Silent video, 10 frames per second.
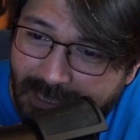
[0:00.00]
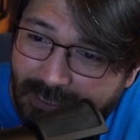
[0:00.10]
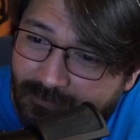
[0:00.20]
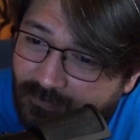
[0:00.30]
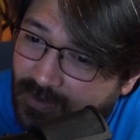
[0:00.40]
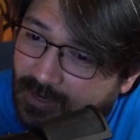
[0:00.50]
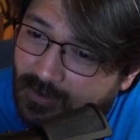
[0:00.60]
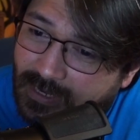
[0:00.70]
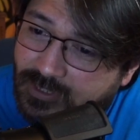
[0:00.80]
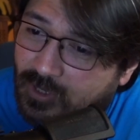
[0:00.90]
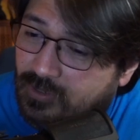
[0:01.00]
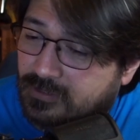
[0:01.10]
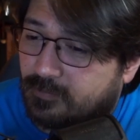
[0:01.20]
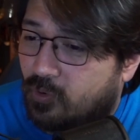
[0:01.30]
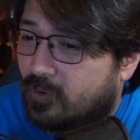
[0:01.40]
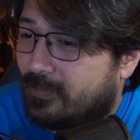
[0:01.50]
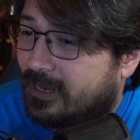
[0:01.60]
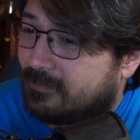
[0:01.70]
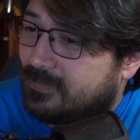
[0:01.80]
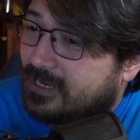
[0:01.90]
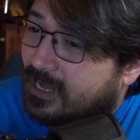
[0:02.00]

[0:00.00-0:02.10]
In fear I turned to poor Madam Mina,